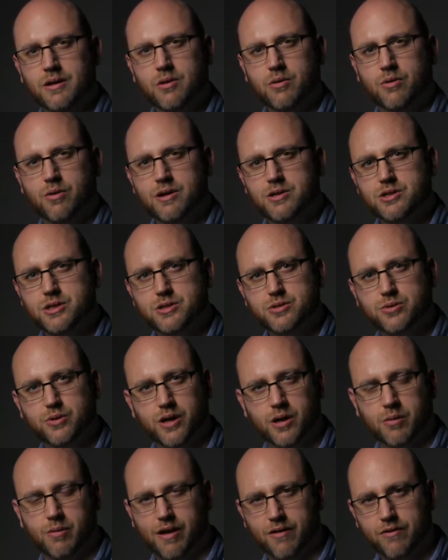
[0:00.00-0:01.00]
we're actually
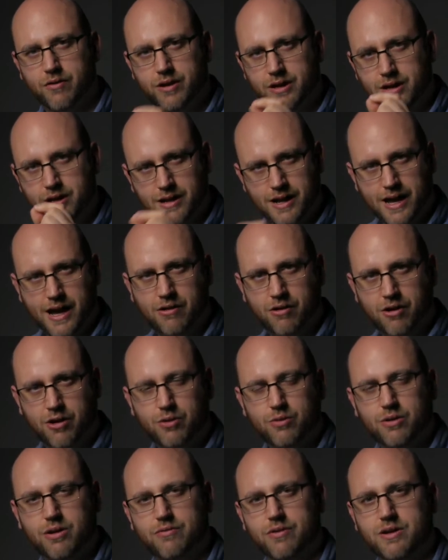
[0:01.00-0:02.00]
talking about a very
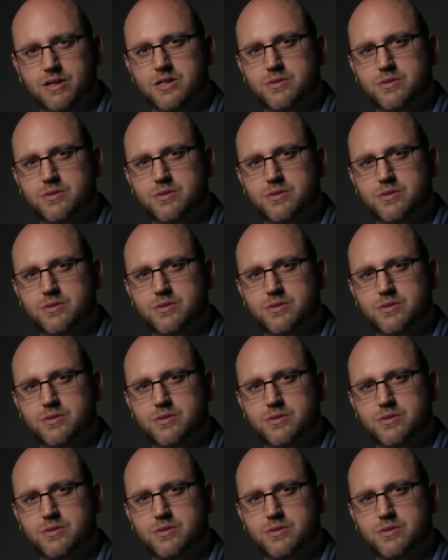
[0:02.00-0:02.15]
narrow and a very